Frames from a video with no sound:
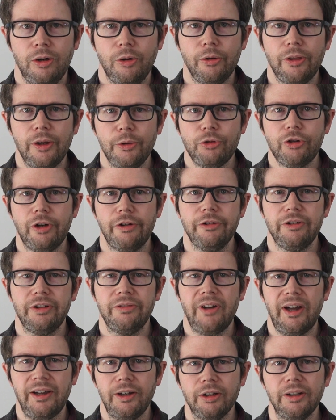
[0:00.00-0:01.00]
Although generative
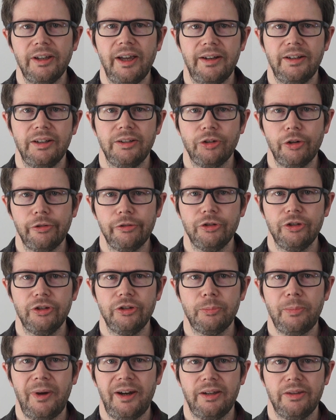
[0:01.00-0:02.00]
AI had its
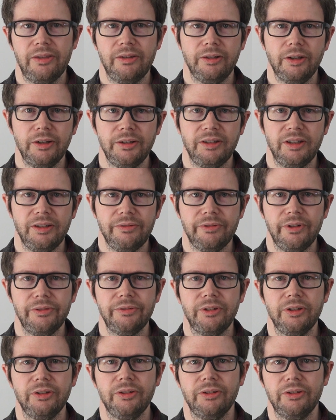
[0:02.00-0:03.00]
origins back in the
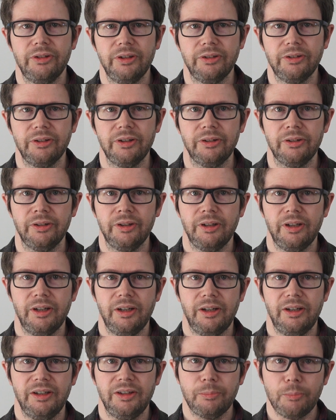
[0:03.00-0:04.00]
1950s and 60s,
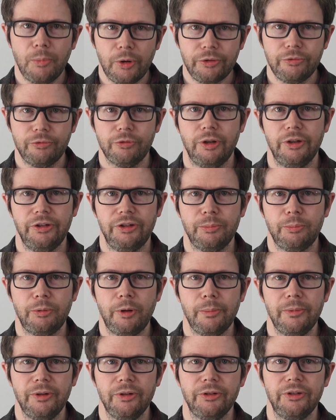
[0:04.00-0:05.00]
its modern rise to
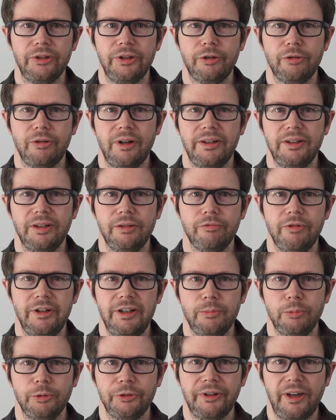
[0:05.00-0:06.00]
prominence in creating
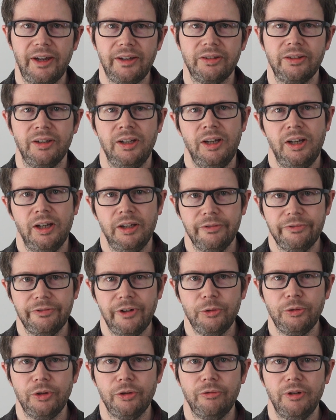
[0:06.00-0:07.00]
readable text and
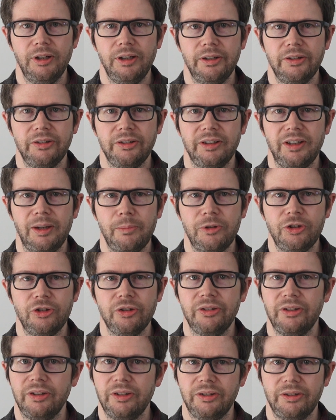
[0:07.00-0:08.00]
photorealistic
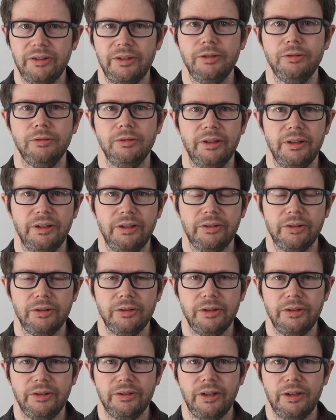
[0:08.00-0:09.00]
images is still in its
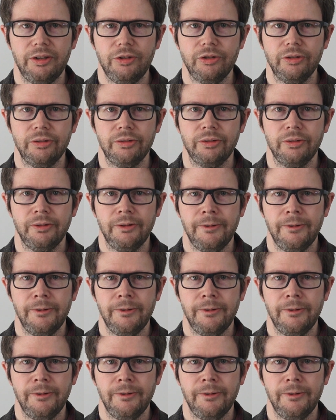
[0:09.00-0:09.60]
early stages.